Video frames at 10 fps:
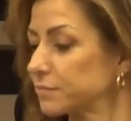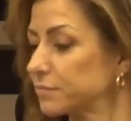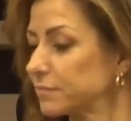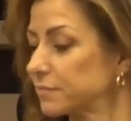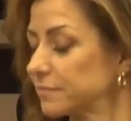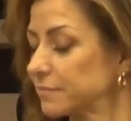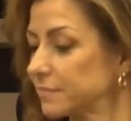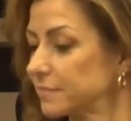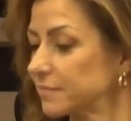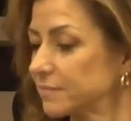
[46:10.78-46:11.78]

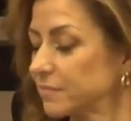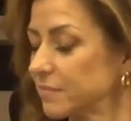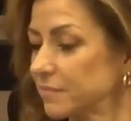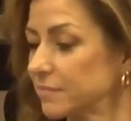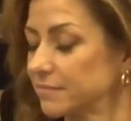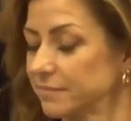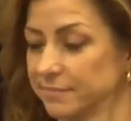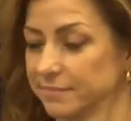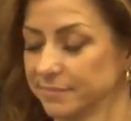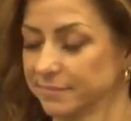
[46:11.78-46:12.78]

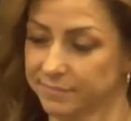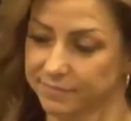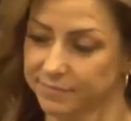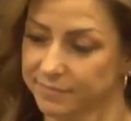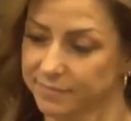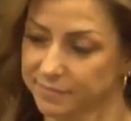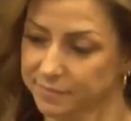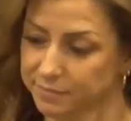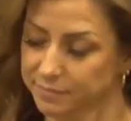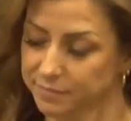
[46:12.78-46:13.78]

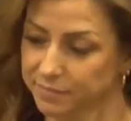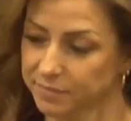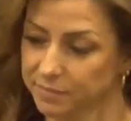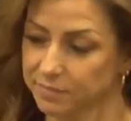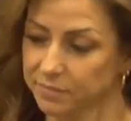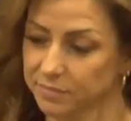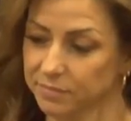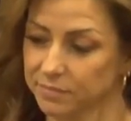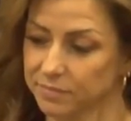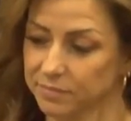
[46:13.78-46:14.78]

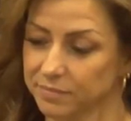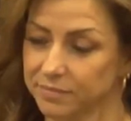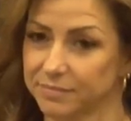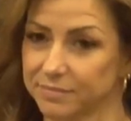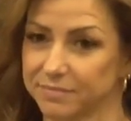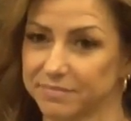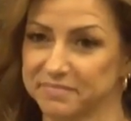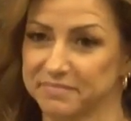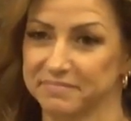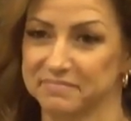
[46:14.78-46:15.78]

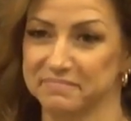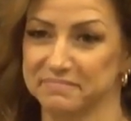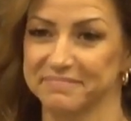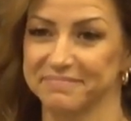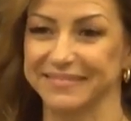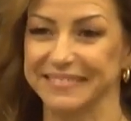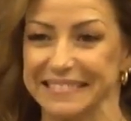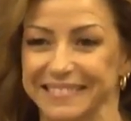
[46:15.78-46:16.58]
(silent)